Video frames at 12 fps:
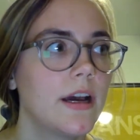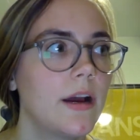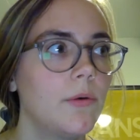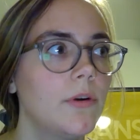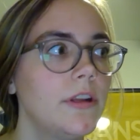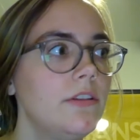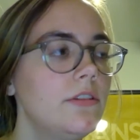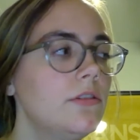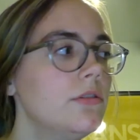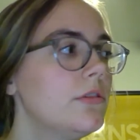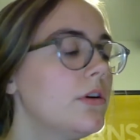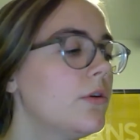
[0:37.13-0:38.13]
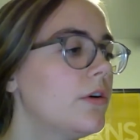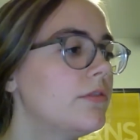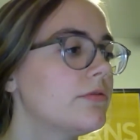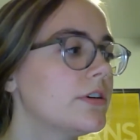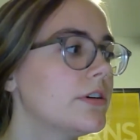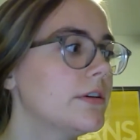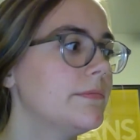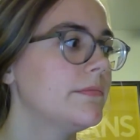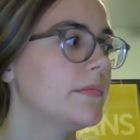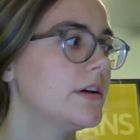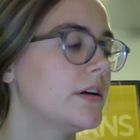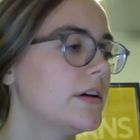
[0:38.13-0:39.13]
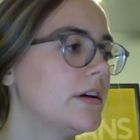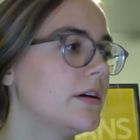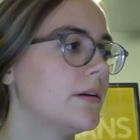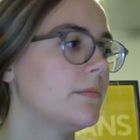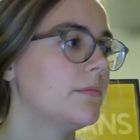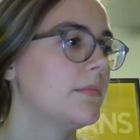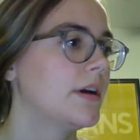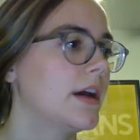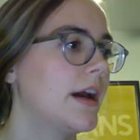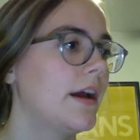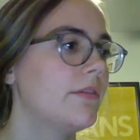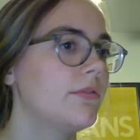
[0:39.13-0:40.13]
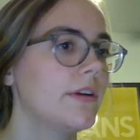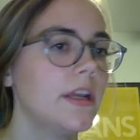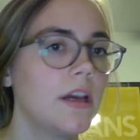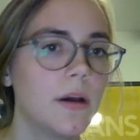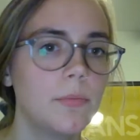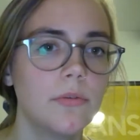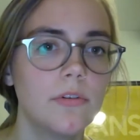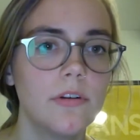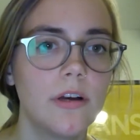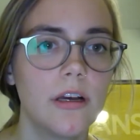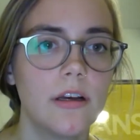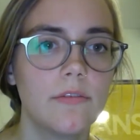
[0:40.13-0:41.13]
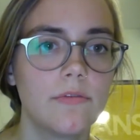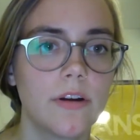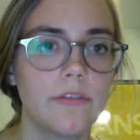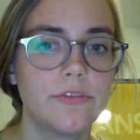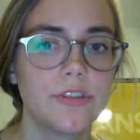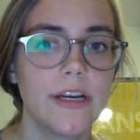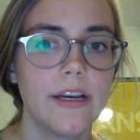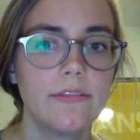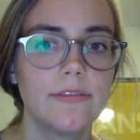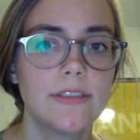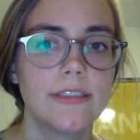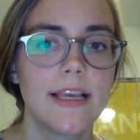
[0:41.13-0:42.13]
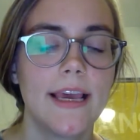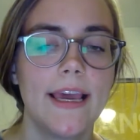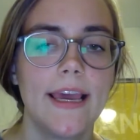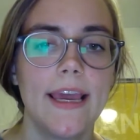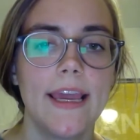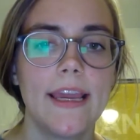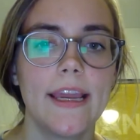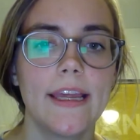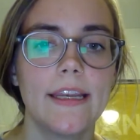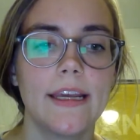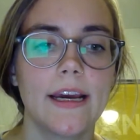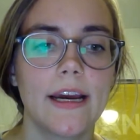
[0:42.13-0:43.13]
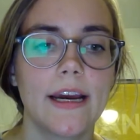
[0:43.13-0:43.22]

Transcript: wanted to go over, I've read a couple of rough drafts, and